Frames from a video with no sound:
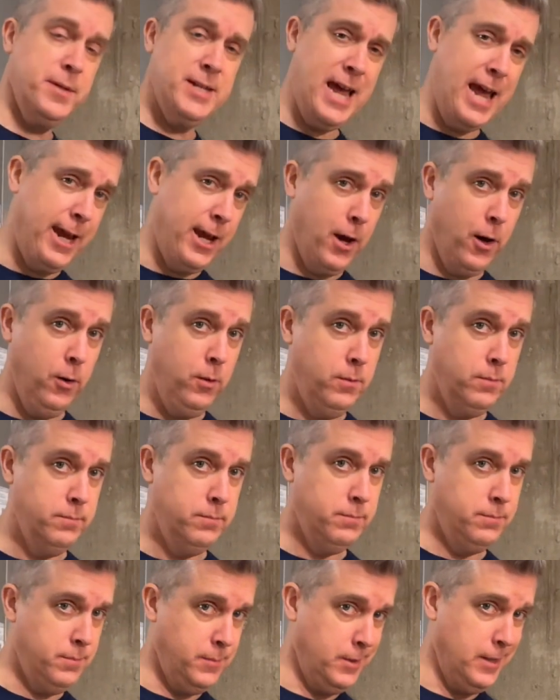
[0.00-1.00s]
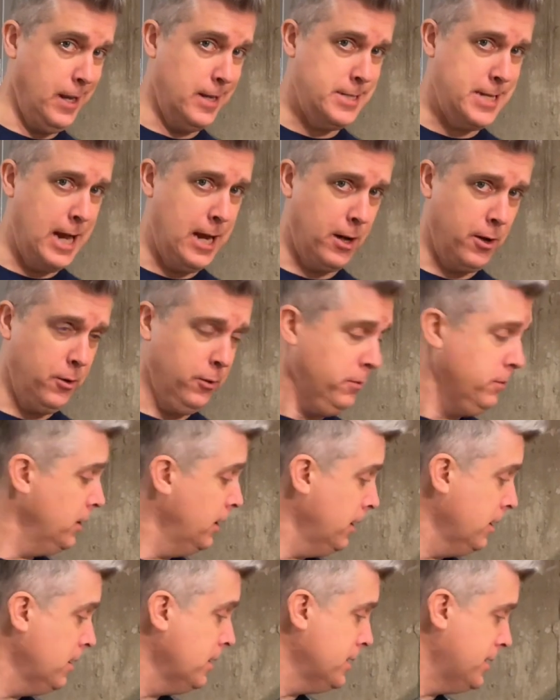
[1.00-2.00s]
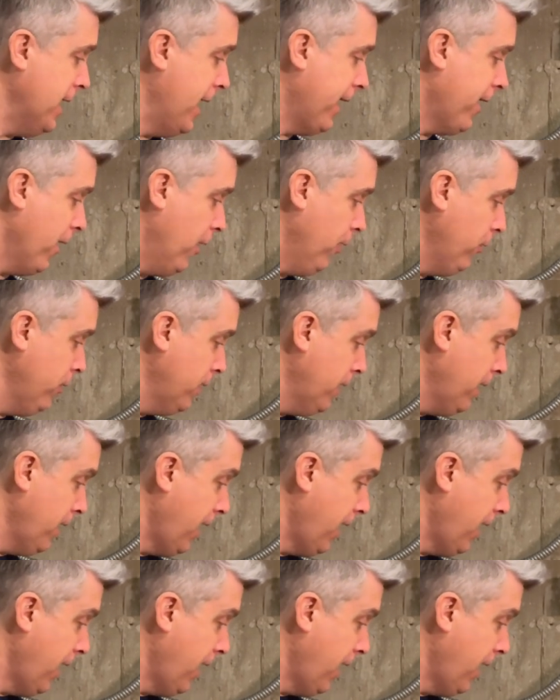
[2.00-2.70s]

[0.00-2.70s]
Taco, not Taco, Taco.